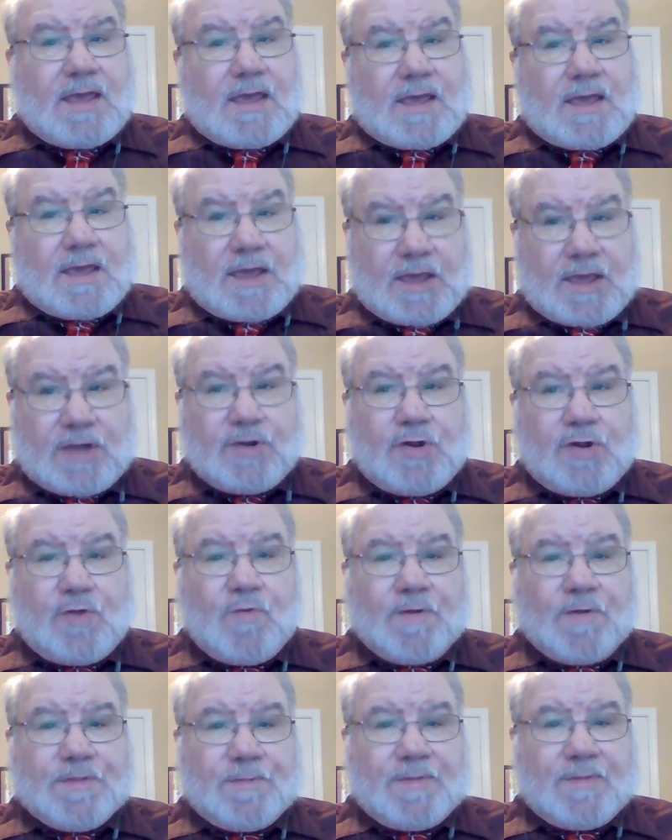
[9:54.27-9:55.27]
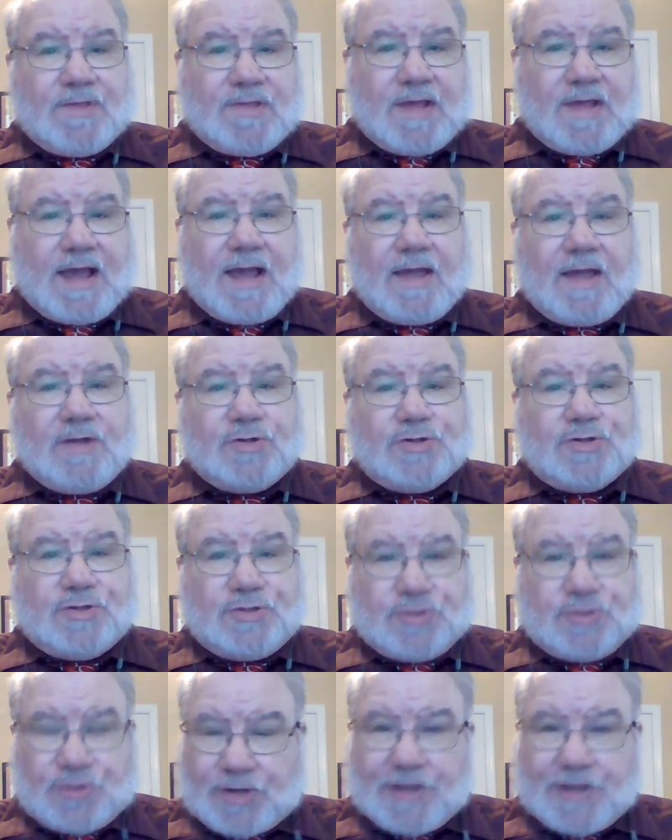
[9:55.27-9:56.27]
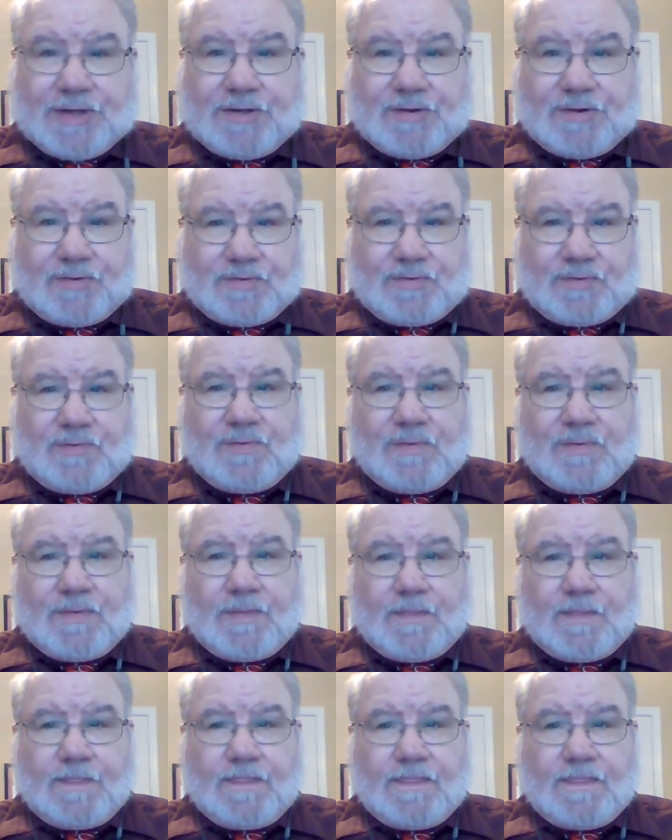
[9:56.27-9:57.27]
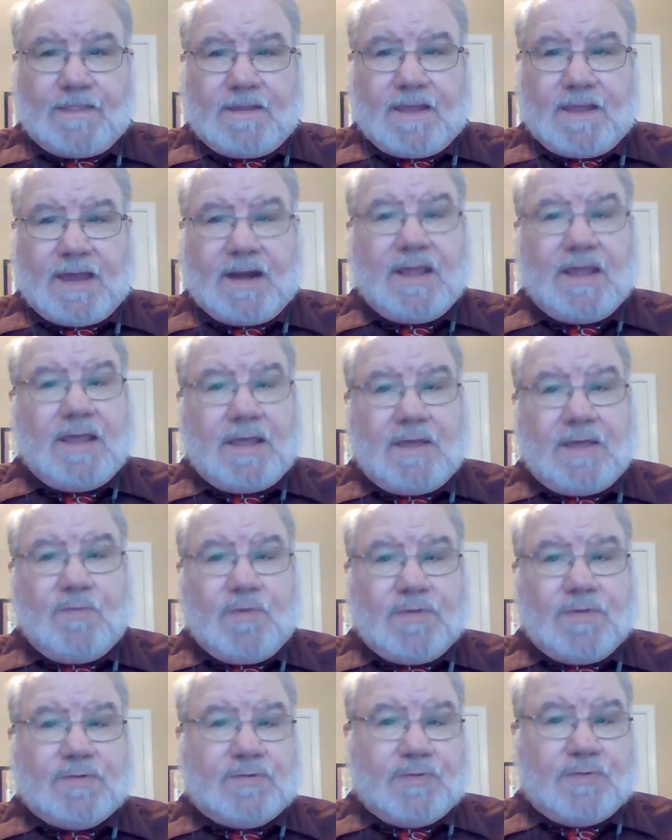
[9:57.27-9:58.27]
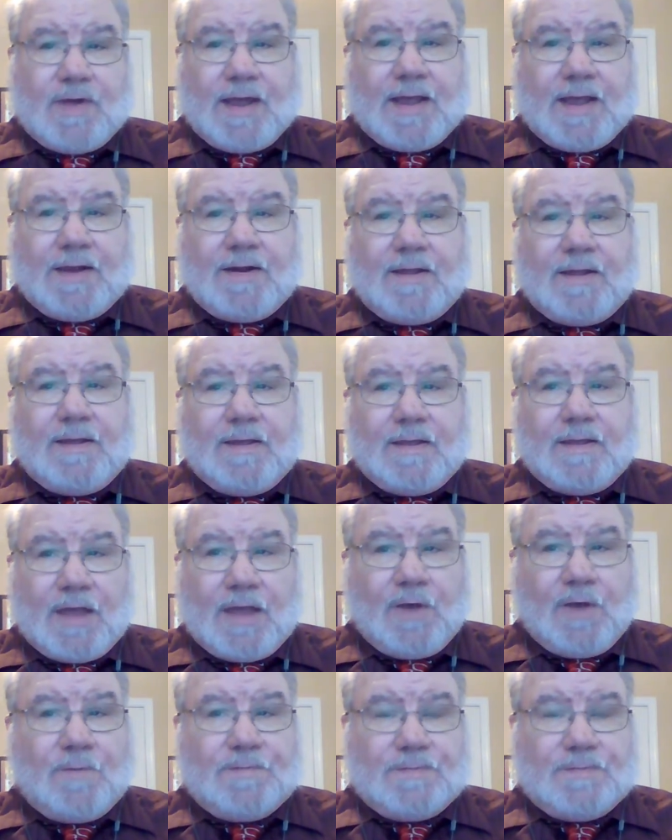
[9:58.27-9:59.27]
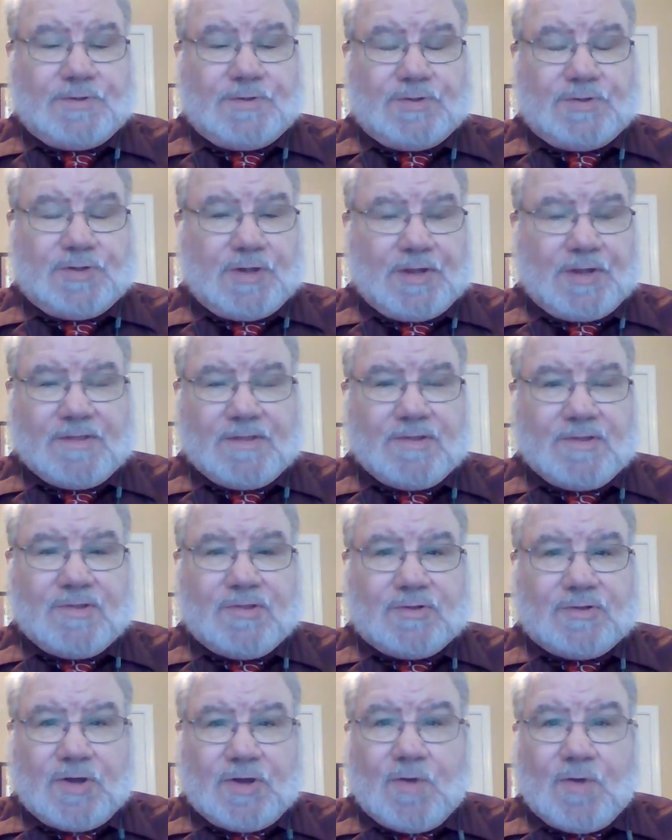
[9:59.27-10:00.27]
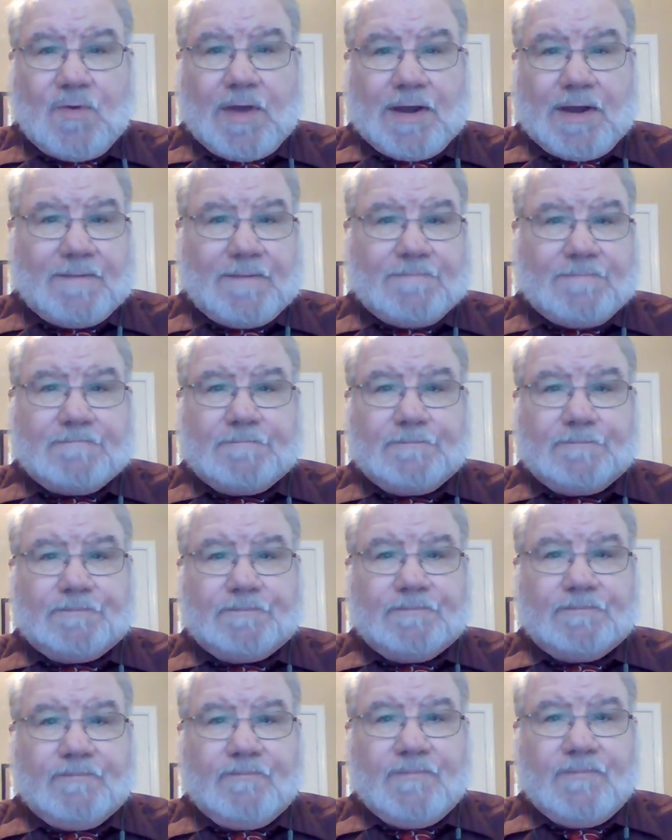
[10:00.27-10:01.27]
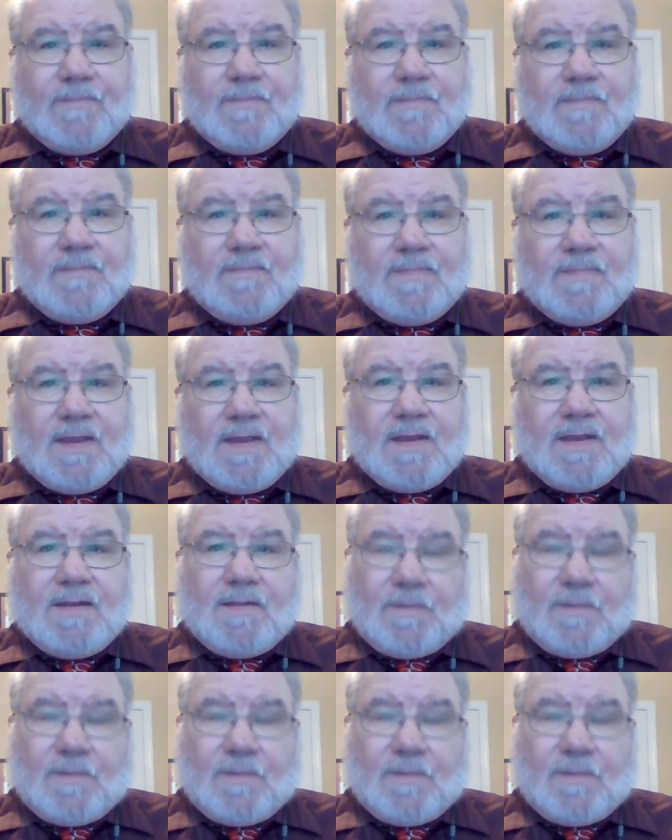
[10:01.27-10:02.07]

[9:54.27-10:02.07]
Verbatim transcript: He knew what the Messiah should do, and he was trying to help Jesus do it. The